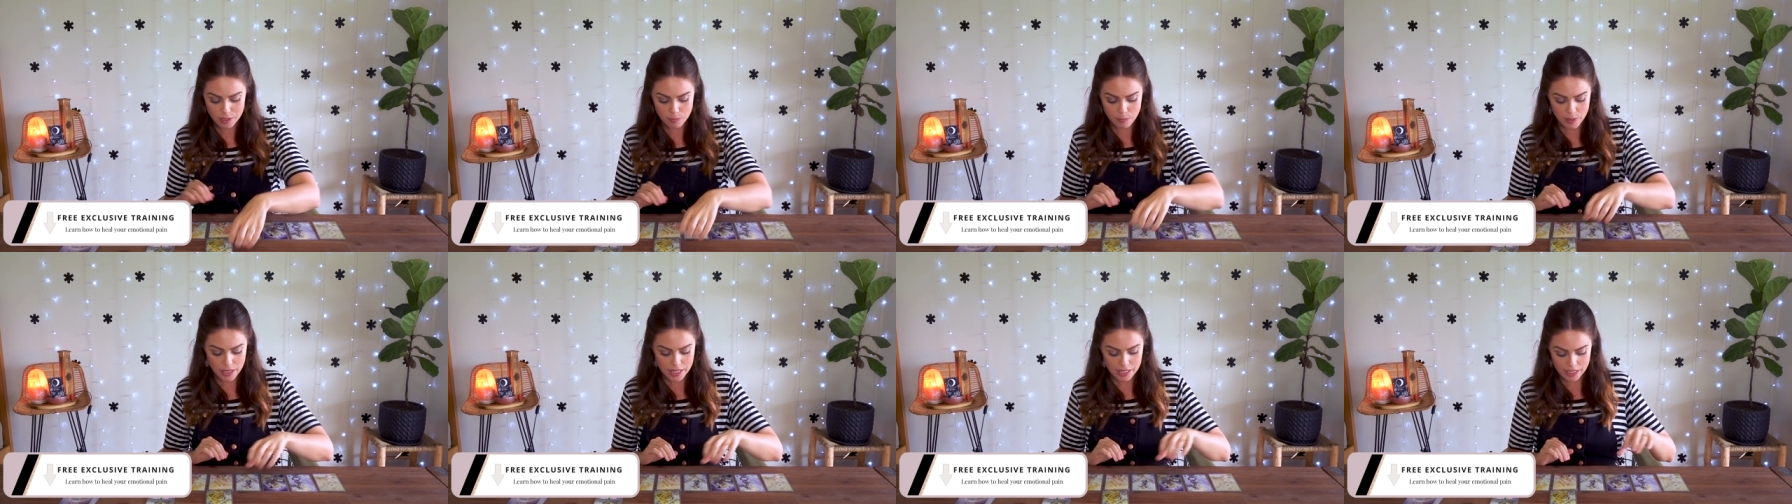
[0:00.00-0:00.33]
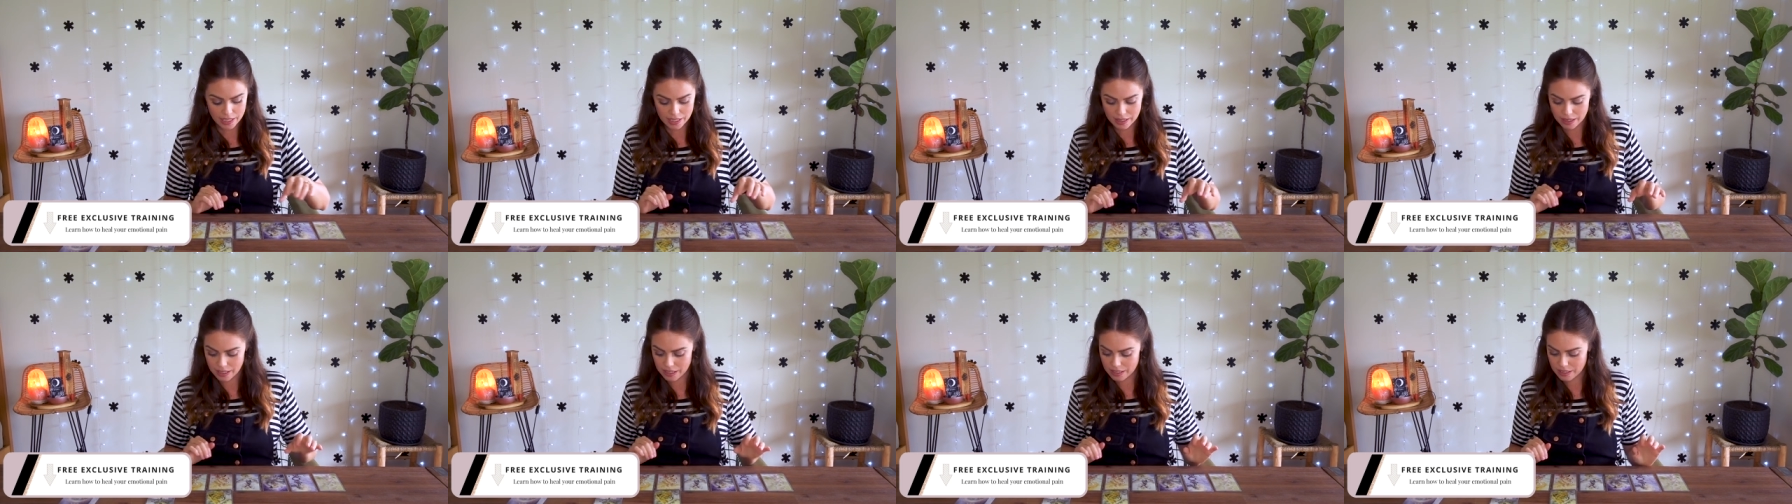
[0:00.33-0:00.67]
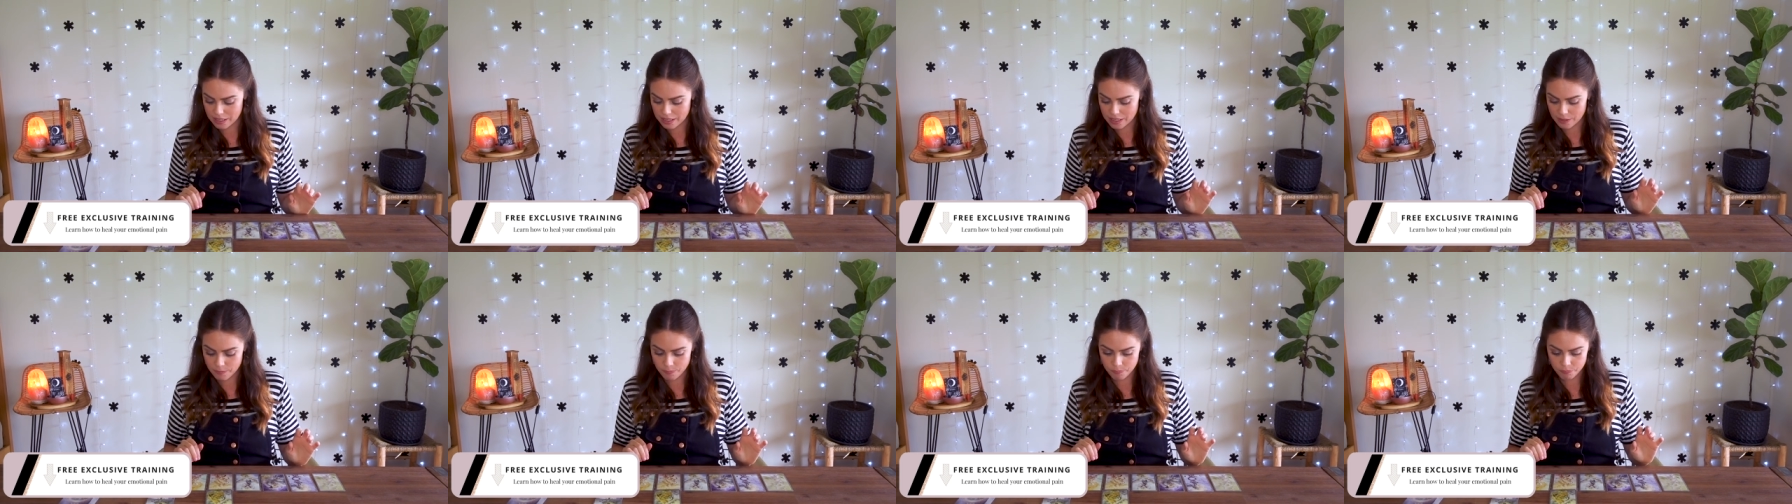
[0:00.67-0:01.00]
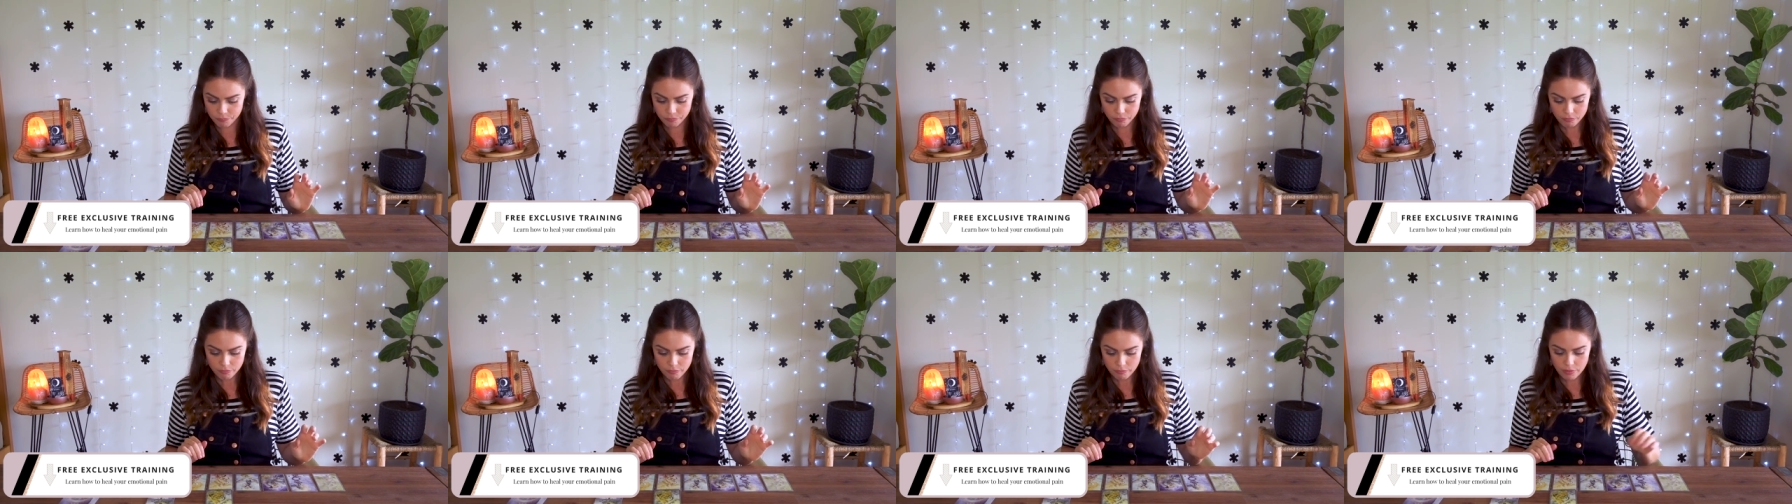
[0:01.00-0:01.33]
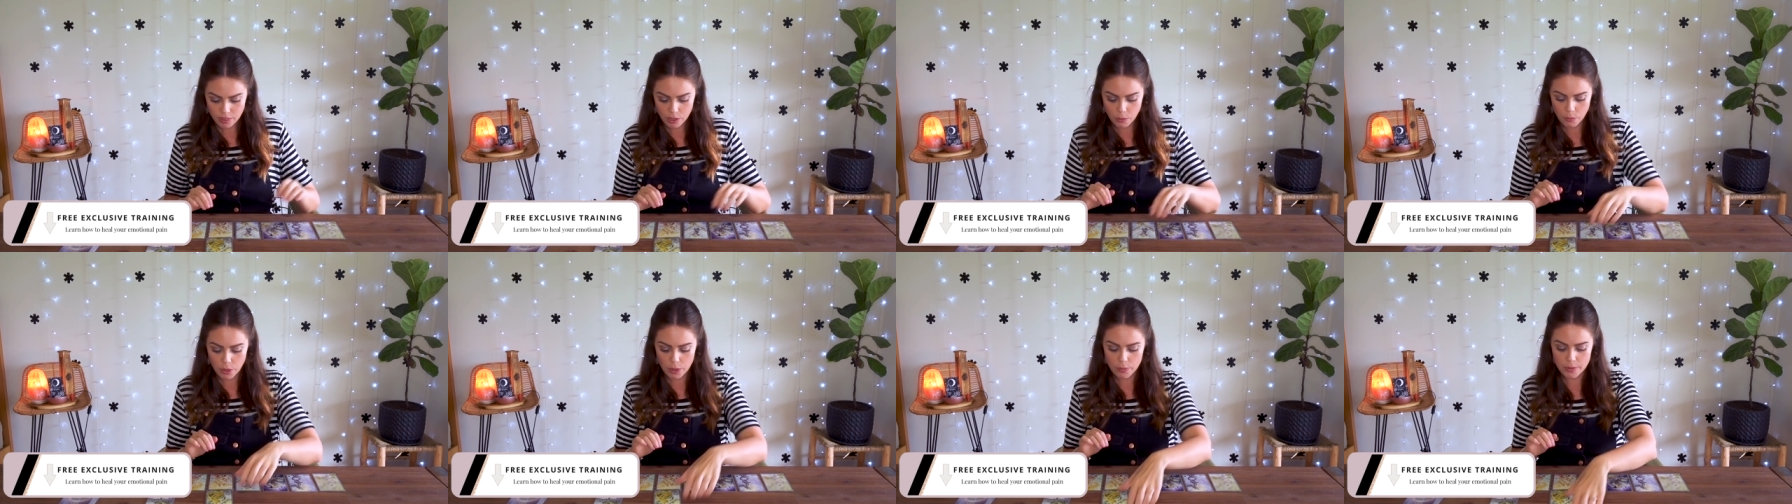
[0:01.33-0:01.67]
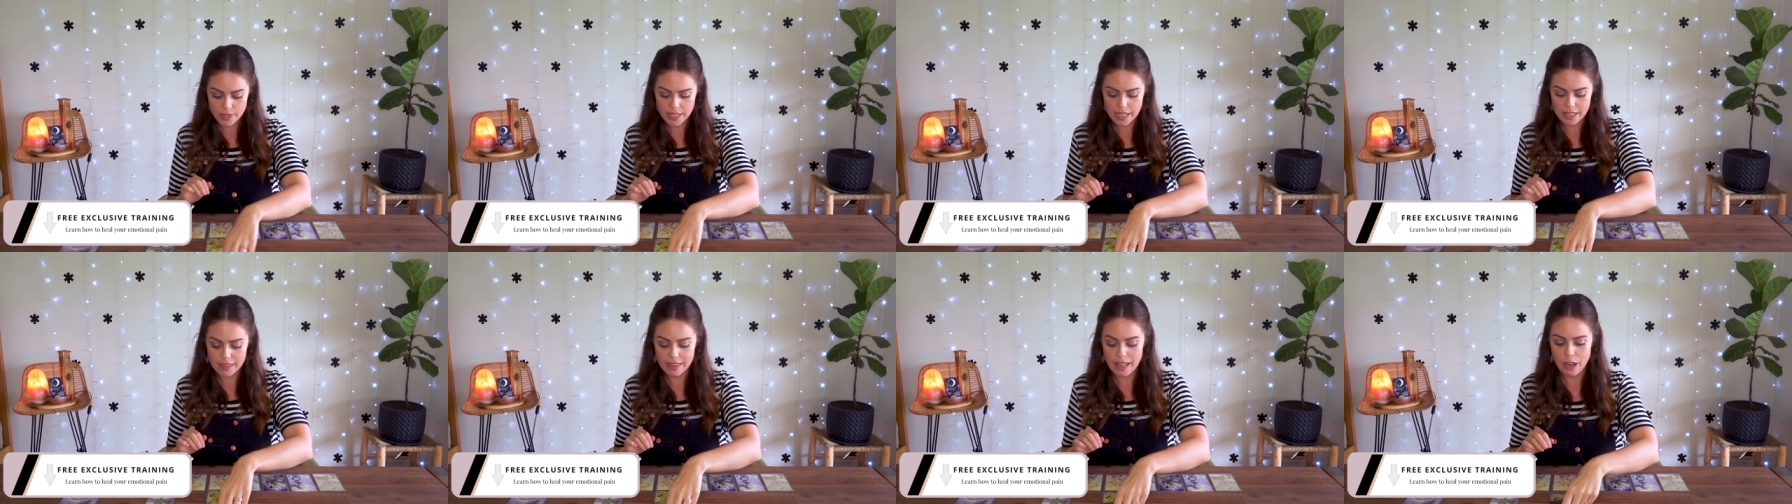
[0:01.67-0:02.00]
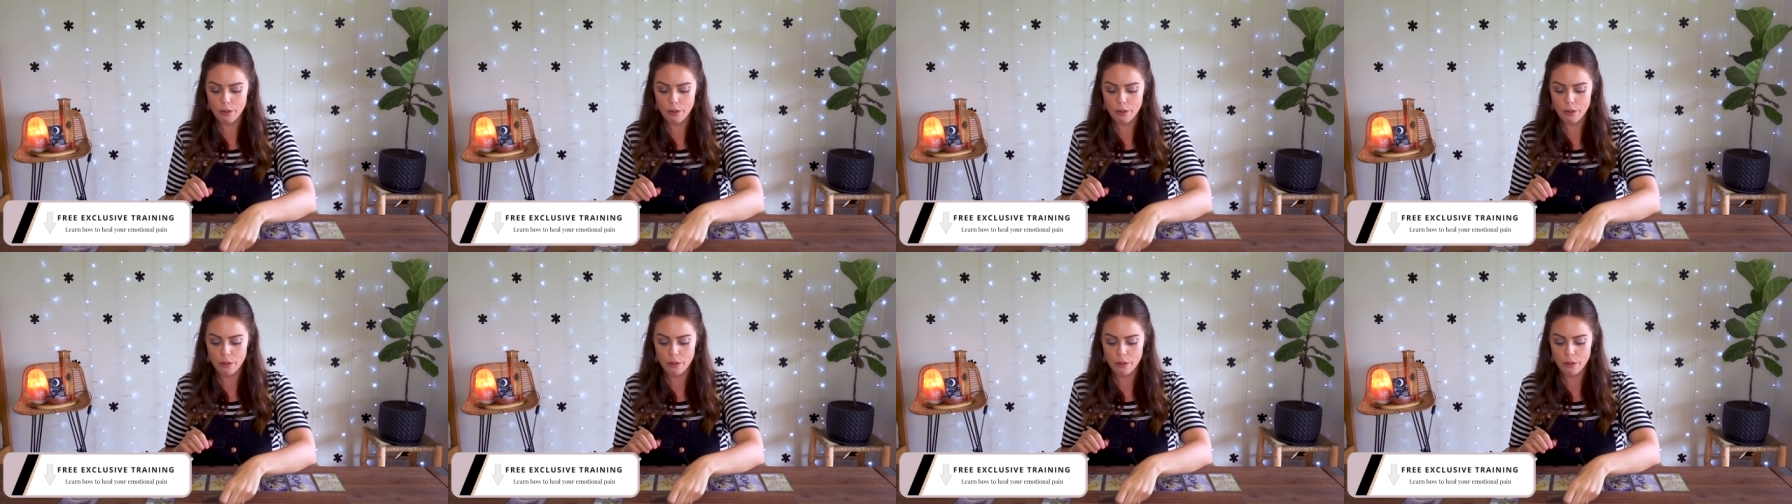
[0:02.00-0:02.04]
to be like this, where was that?